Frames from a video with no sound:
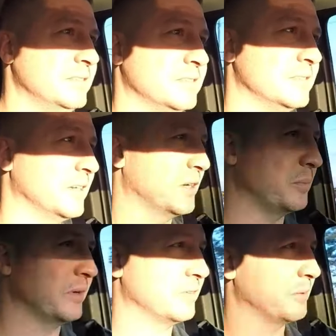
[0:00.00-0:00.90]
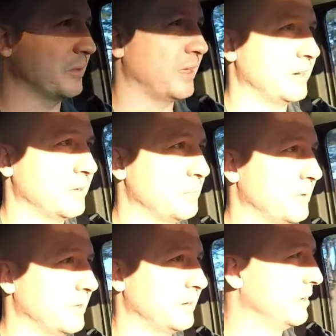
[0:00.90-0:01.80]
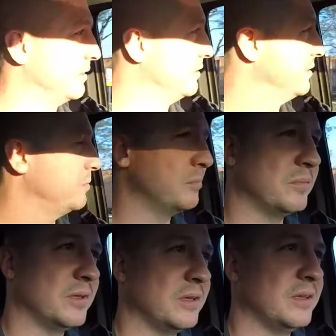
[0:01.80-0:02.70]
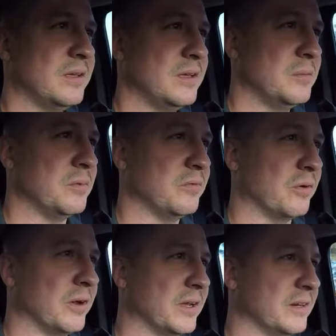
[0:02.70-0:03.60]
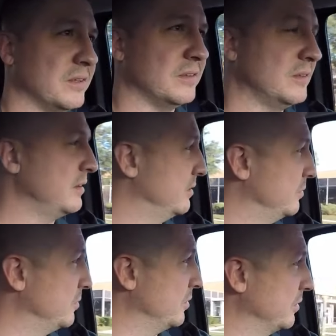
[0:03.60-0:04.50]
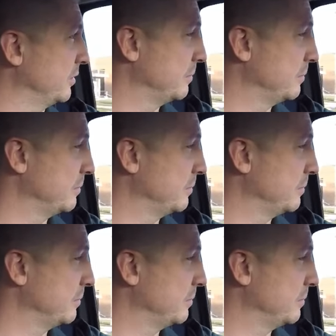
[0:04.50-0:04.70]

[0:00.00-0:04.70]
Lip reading: So I gotta pick some of that up on before I get in the work.